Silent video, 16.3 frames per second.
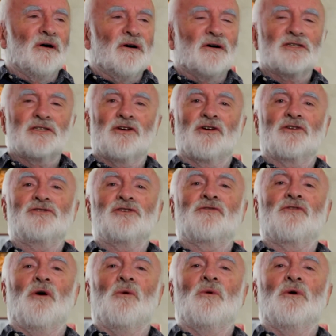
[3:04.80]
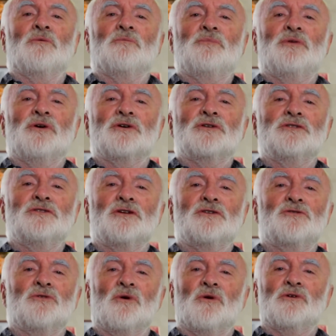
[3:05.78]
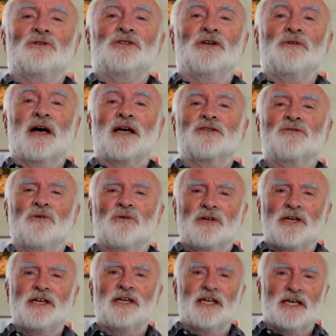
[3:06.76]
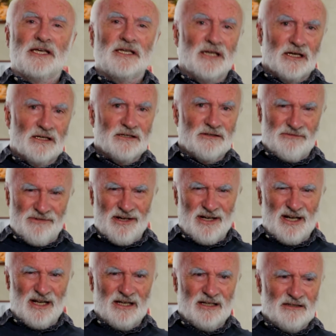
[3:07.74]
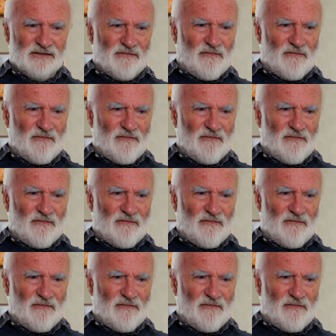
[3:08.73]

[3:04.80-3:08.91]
As long as you've got one person to talk to, that's all you need, really.